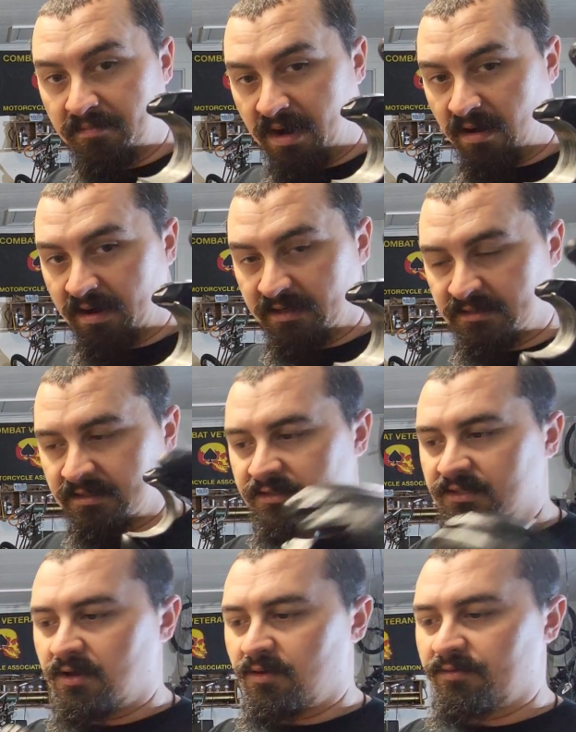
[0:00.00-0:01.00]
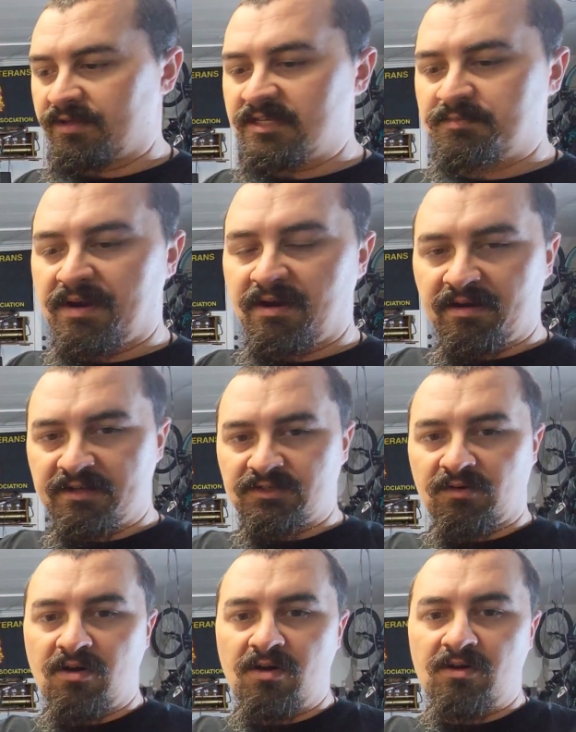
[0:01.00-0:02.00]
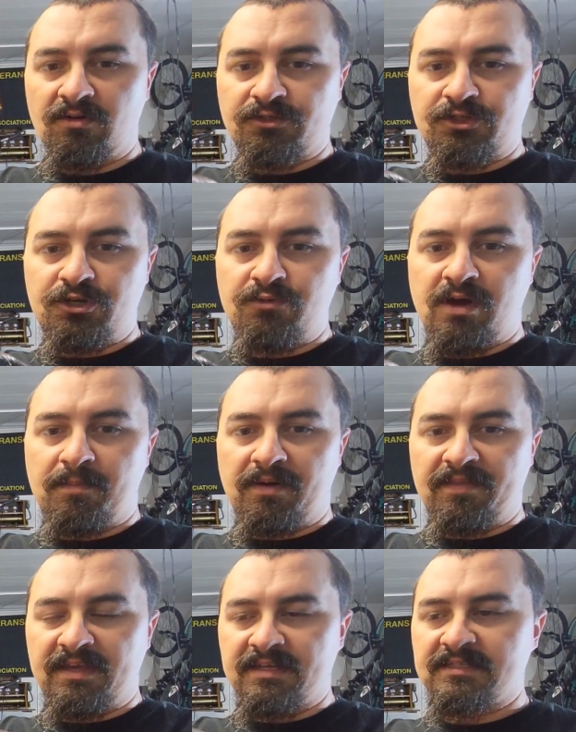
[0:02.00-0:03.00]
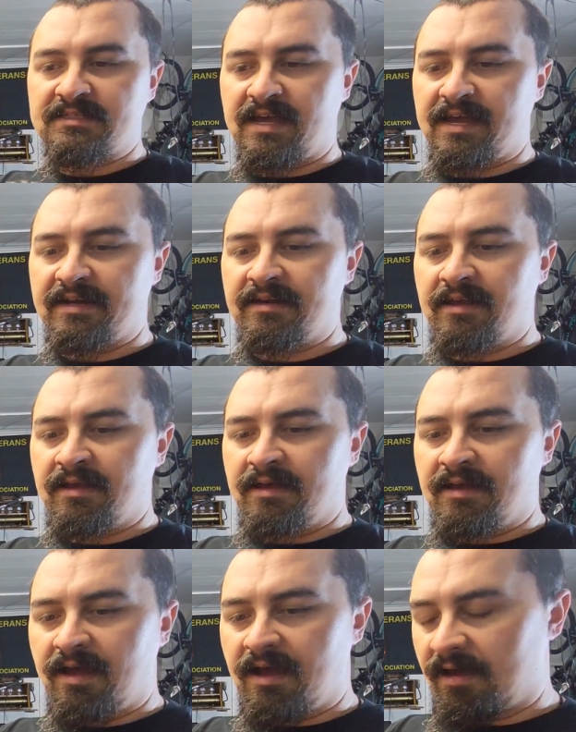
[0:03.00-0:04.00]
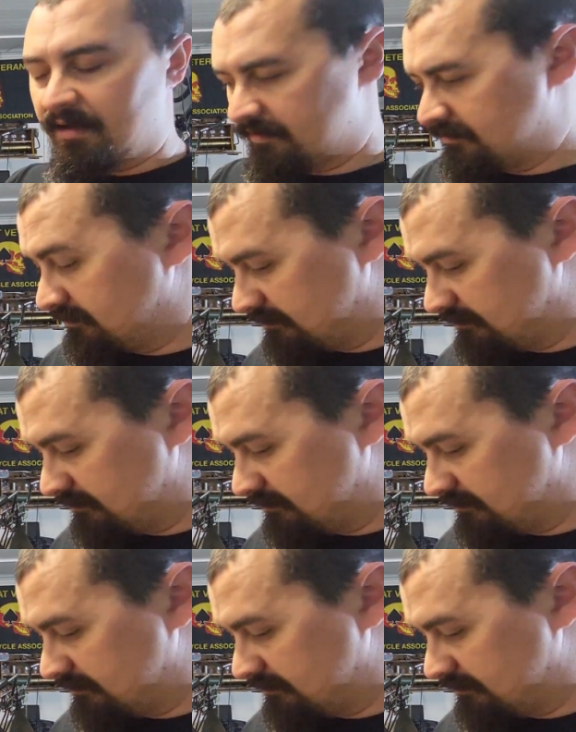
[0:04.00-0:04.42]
bearings. So these bearings are all chewed up on the inside. But